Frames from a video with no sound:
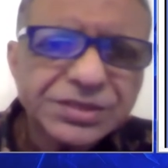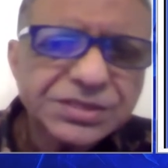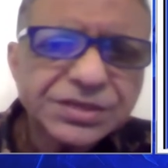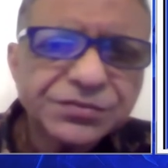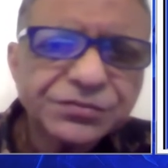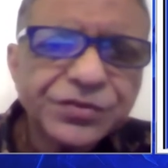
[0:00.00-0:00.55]
this
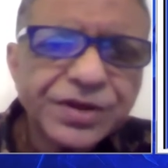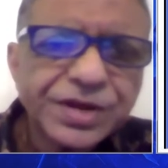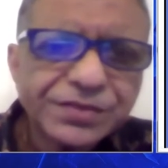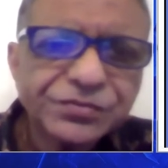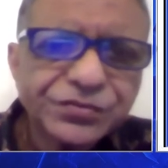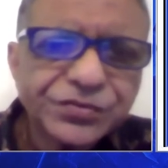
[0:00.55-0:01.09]
is a very
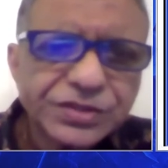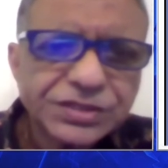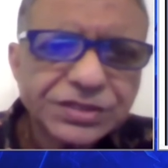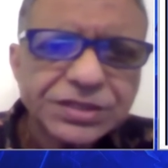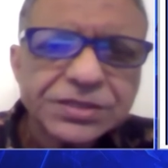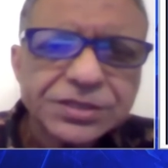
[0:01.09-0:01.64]

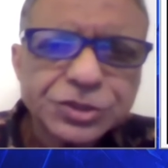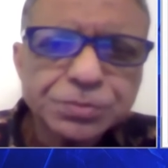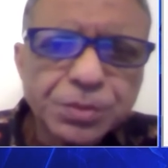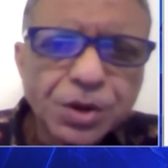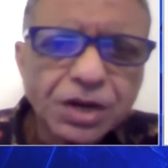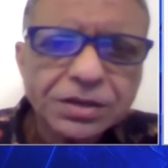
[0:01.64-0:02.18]
first
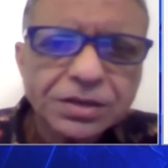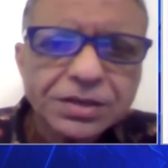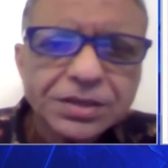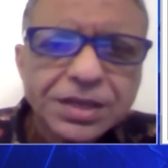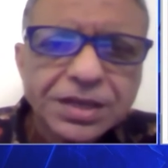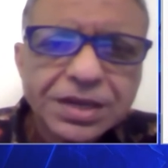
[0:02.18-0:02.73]
small
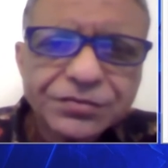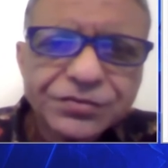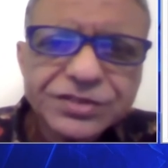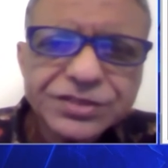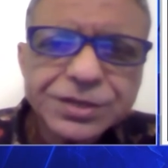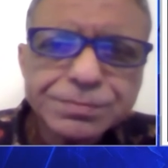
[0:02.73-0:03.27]

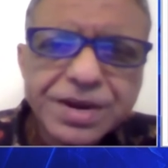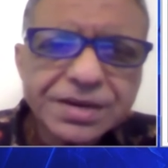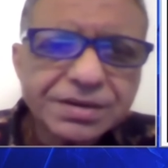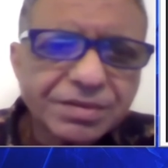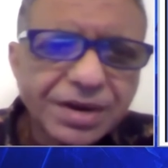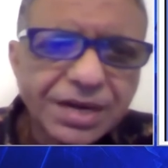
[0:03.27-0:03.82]
first-in-man
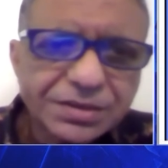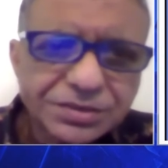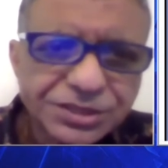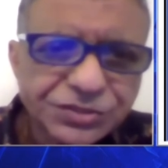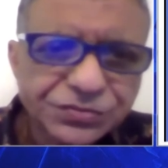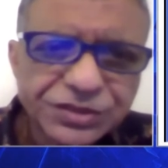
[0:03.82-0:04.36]
trial, just
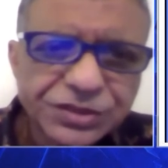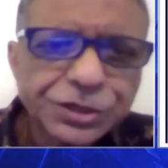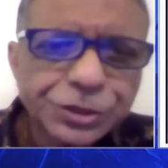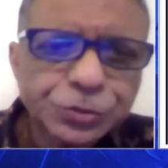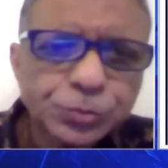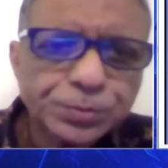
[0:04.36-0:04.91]
with
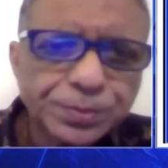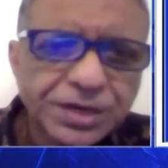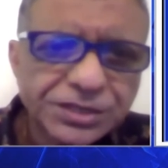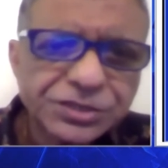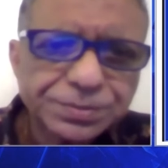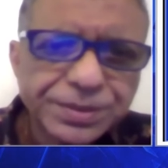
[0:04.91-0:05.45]
32
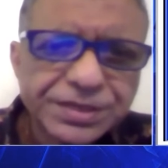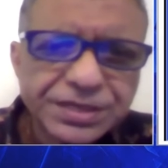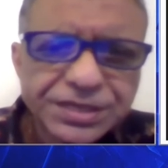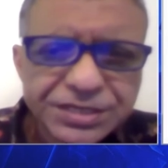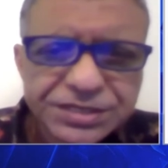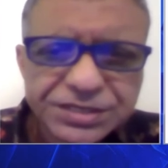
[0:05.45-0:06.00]
participants. It
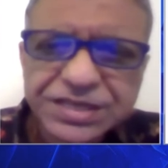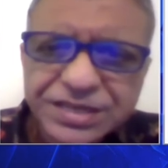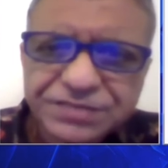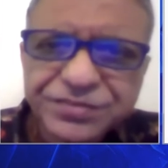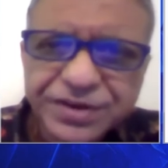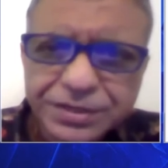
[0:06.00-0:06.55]
is the
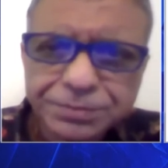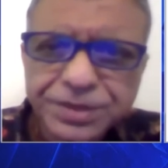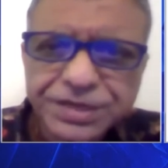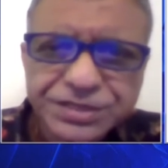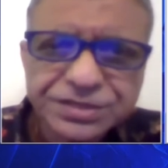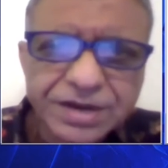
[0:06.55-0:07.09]
effect-based